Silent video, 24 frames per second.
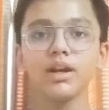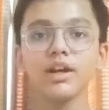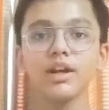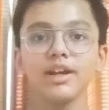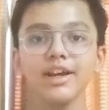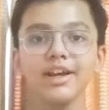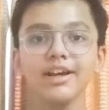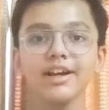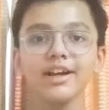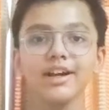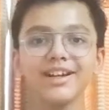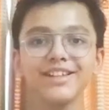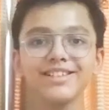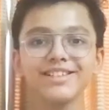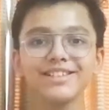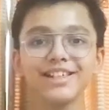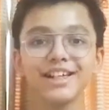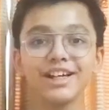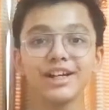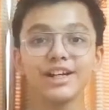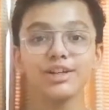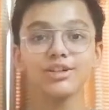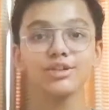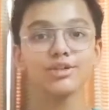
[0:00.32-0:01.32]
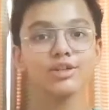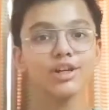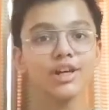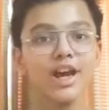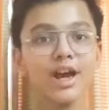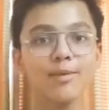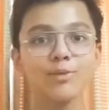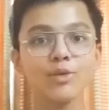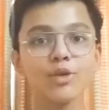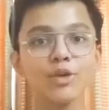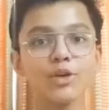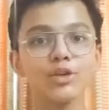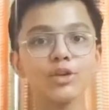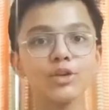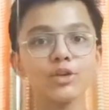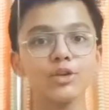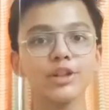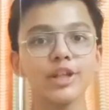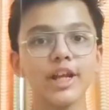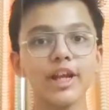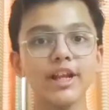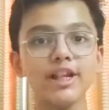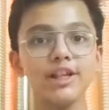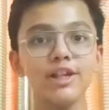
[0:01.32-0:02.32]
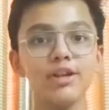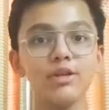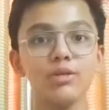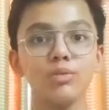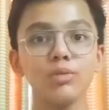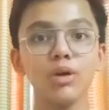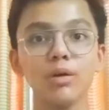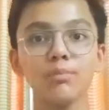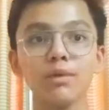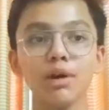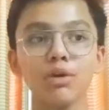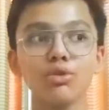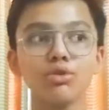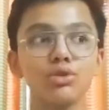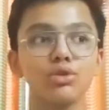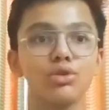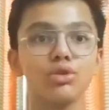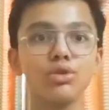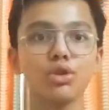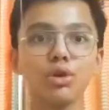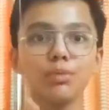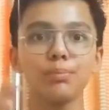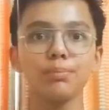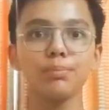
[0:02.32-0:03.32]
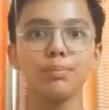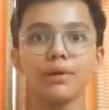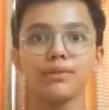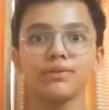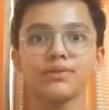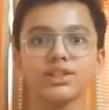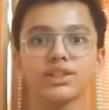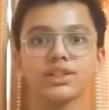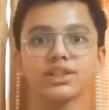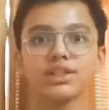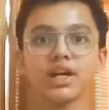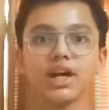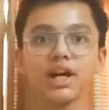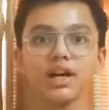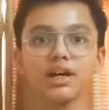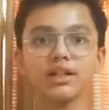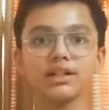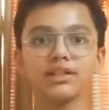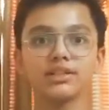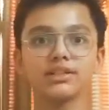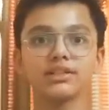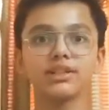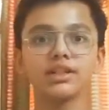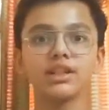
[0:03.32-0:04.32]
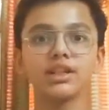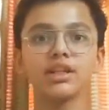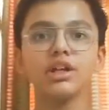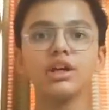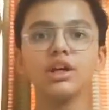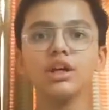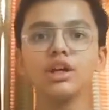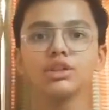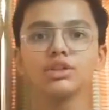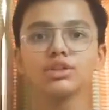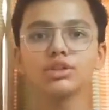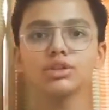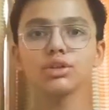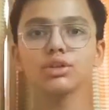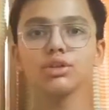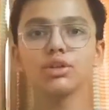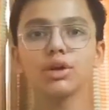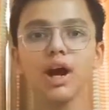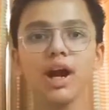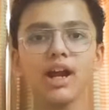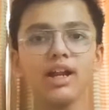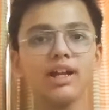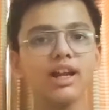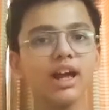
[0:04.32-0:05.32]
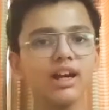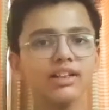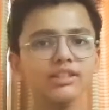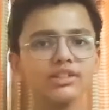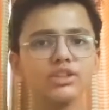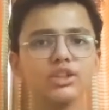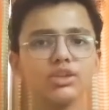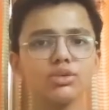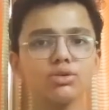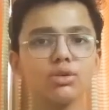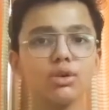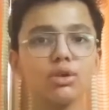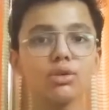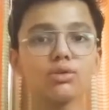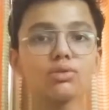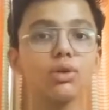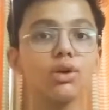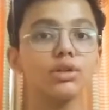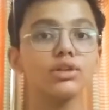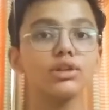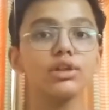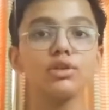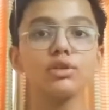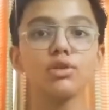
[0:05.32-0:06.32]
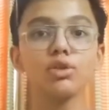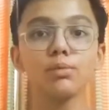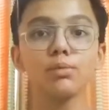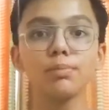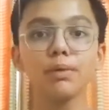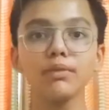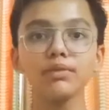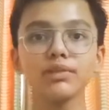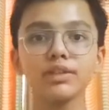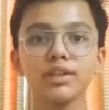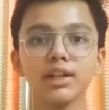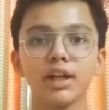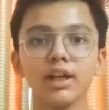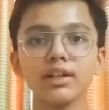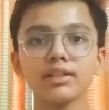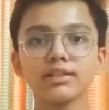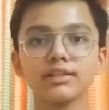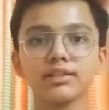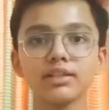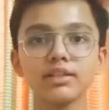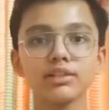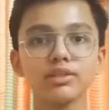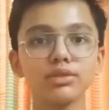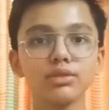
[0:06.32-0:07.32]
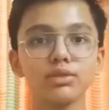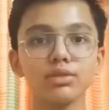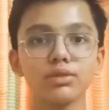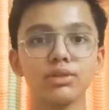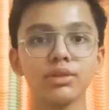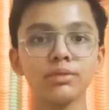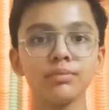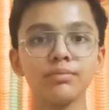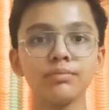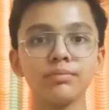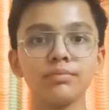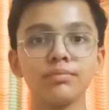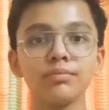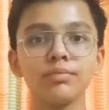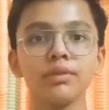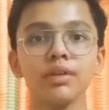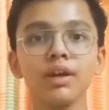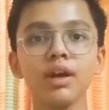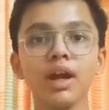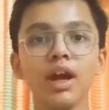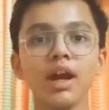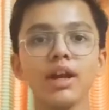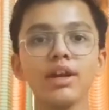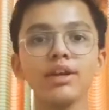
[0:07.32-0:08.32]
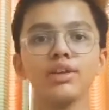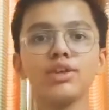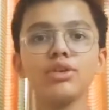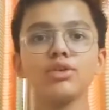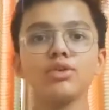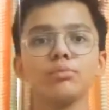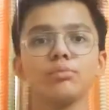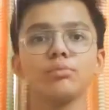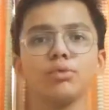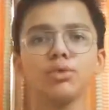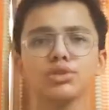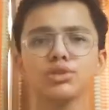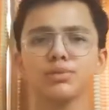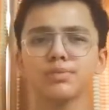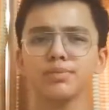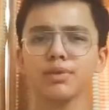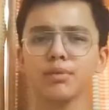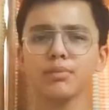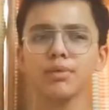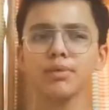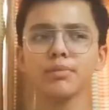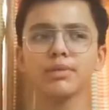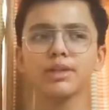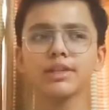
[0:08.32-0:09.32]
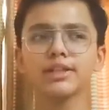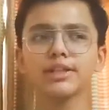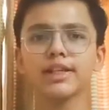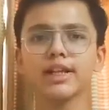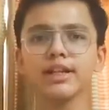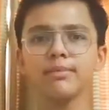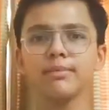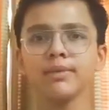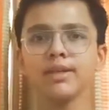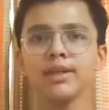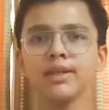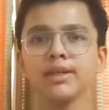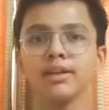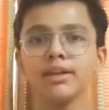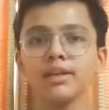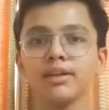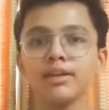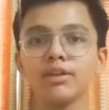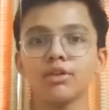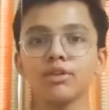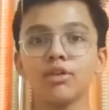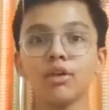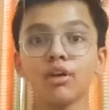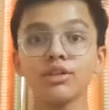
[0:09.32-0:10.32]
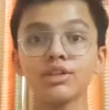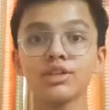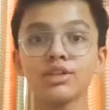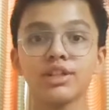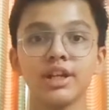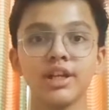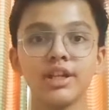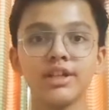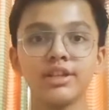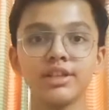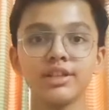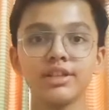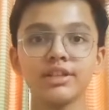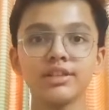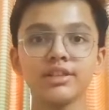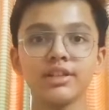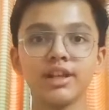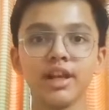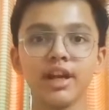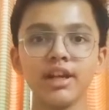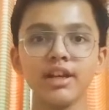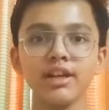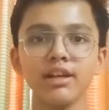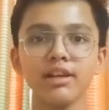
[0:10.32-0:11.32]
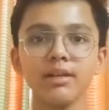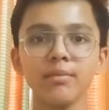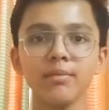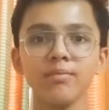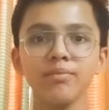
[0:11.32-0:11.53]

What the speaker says: Hey guys, today I am going to tell you about group of stars. So I'll ask you what a group of stars is known, and you'll most probably tell me constellations, right?